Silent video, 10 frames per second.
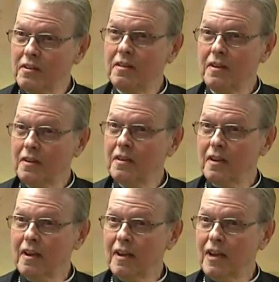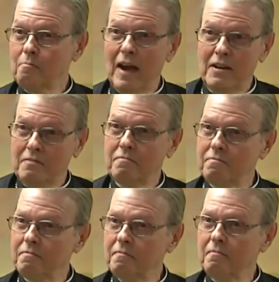and uh, it might
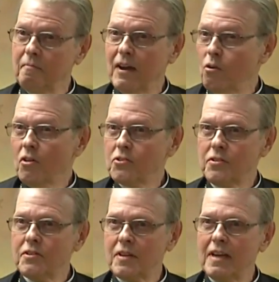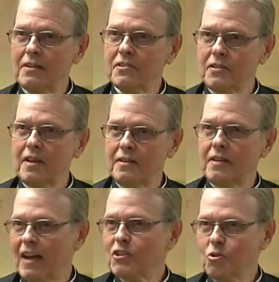might alter the status
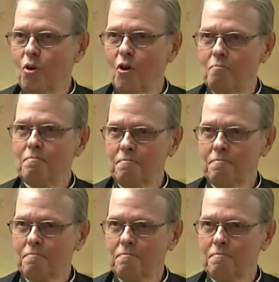status quo.